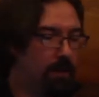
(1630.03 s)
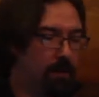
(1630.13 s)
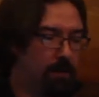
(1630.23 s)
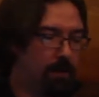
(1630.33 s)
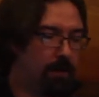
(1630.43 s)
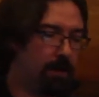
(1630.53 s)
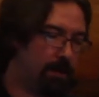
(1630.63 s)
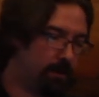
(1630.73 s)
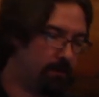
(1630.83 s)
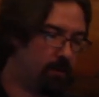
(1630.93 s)
Uh,
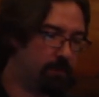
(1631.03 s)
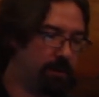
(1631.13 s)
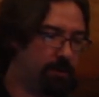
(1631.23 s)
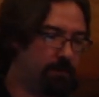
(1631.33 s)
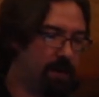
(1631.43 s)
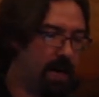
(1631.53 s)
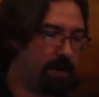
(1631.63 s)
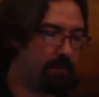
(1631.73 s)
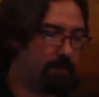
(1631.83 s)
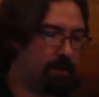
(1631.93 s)
and of course, once you've
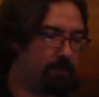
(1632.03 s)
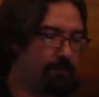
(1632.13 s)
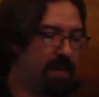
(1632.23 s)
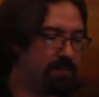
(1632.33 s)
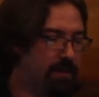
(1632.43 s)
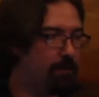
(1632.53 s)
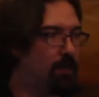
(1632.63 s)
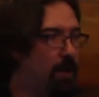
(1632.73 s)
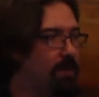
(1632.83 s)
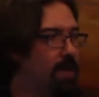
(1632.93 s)
got the basic
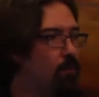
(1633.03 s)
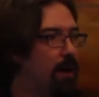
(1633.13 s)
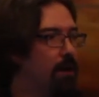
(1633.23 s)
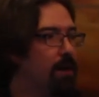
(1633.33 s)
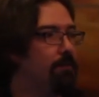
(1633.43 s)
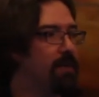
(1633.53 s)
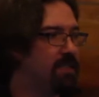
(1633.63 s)
plumbing wired up,